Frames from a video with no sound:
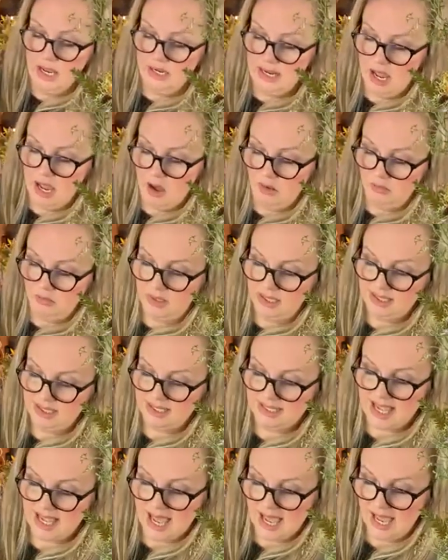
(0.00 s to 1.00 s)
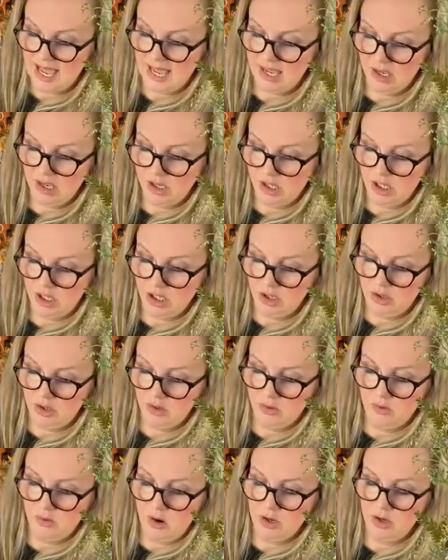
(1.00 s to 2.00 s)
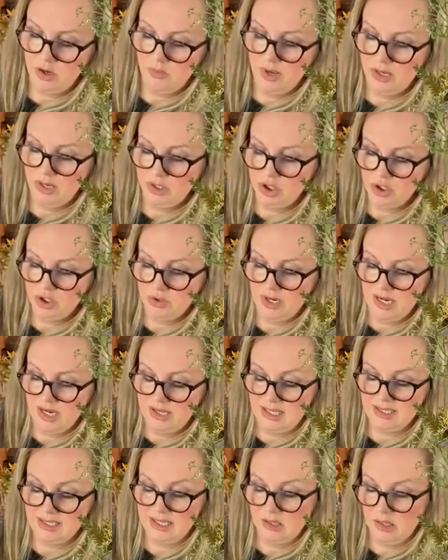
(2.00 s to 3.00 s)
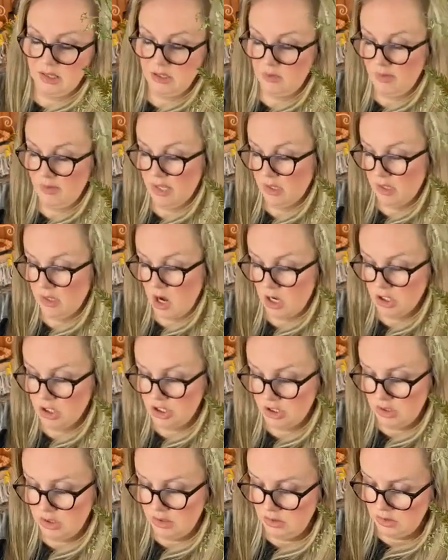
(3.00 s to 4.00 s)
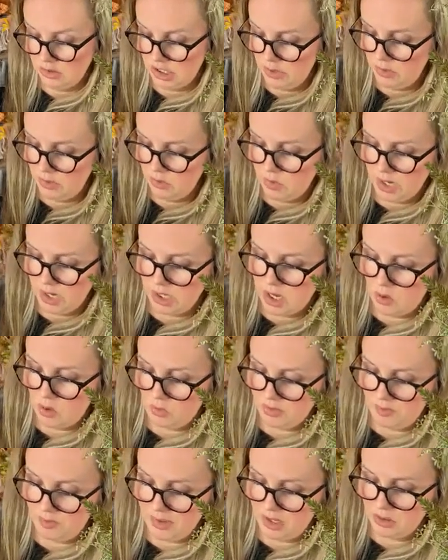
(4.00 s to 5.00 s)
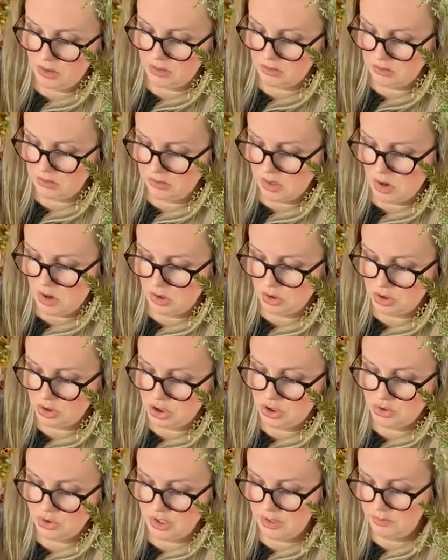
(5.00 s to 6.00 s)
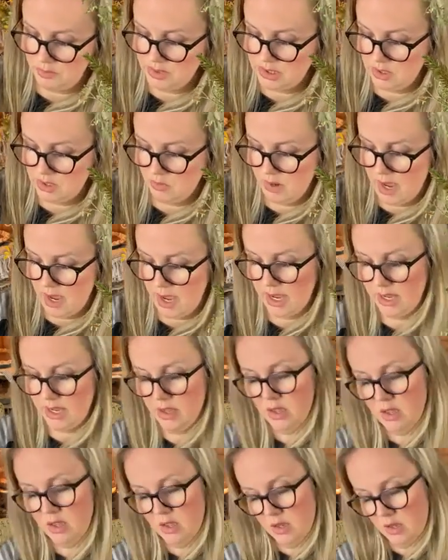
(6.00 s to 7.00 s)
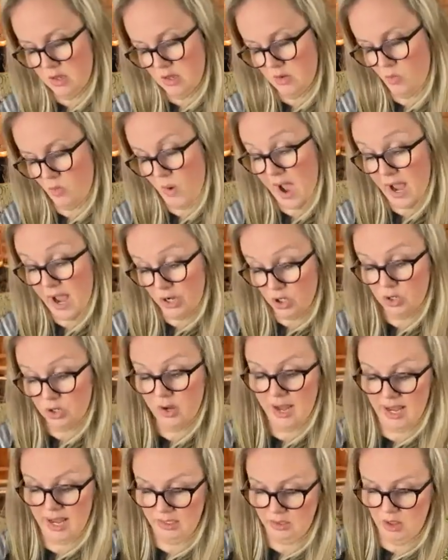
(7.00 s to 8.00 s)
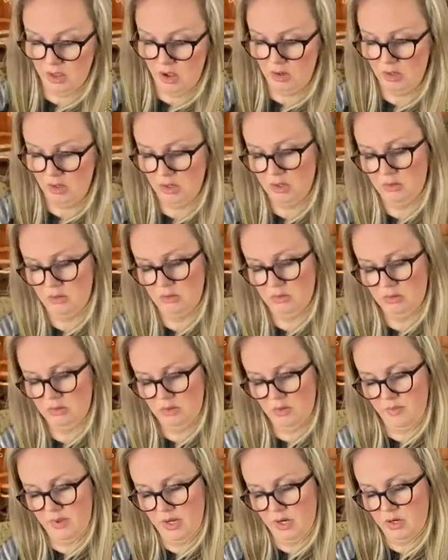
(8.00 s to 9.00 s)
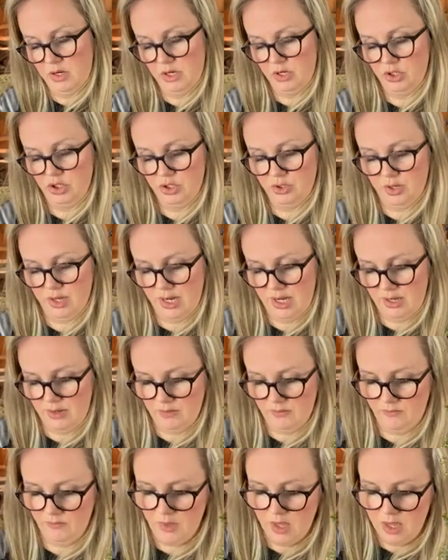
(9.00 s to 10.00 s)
Now, let's say you are doing a tree that's a little bit larger. You would want to go with bigger, longer strips, okay? Wider and longer, the bigger your tree.